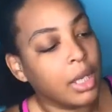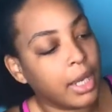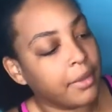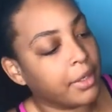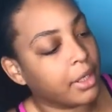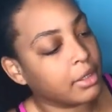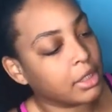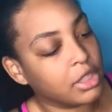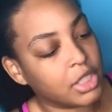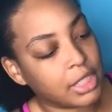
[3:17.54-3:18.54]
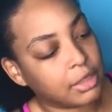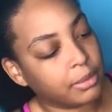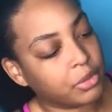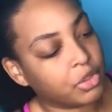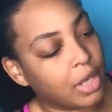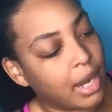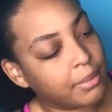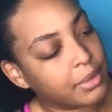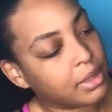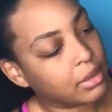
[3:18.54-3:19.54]
And there's adjustable
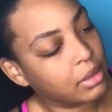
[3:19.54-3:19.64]
straps.